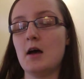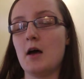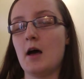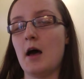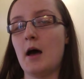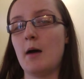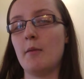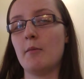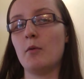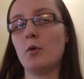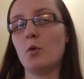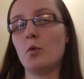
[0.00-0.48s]

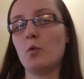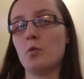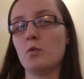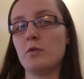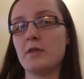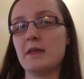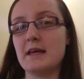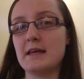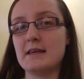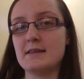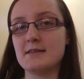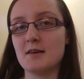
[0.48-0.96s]
all
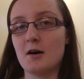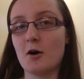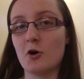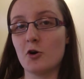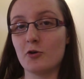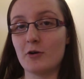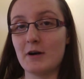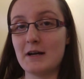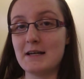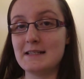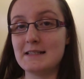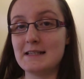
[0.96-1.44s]
these are
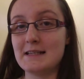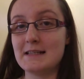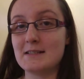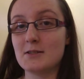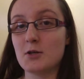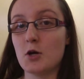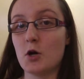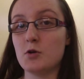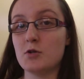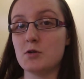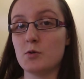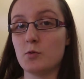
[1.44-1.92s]
graded,
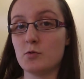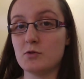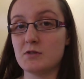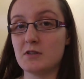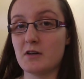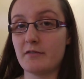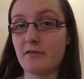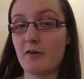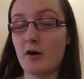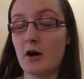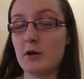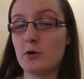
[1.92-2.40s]
go towards
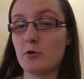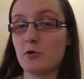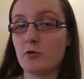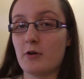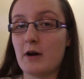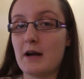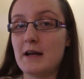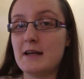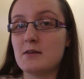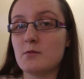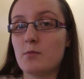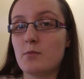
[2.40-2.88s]
our final
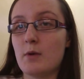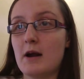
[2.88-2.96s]
grade,